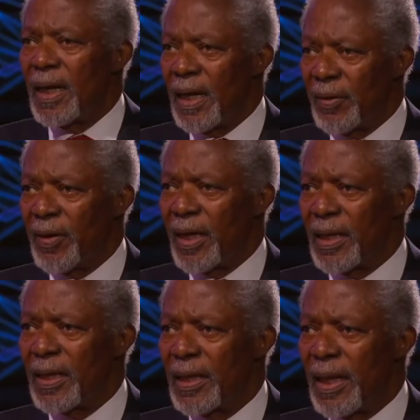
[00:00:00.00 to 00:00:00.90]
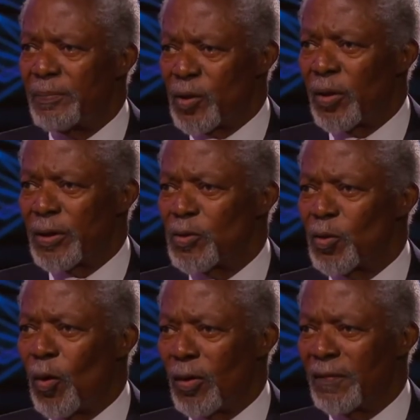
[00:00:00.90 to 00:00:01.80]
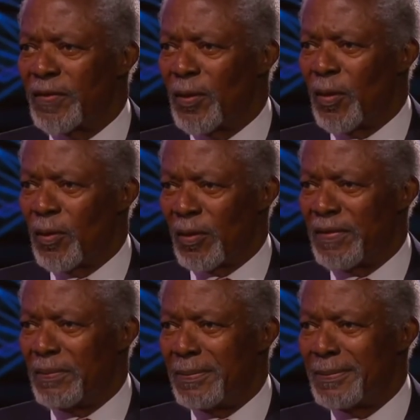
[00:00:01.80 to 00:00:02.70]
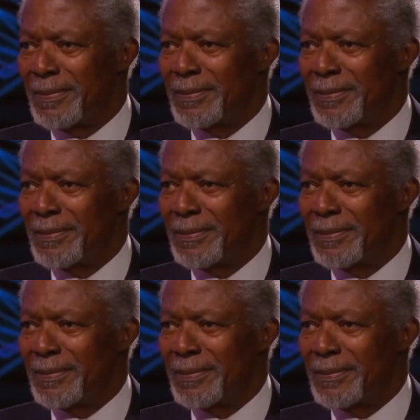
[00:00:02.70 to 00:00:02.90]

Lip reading: I really am talking to all of them.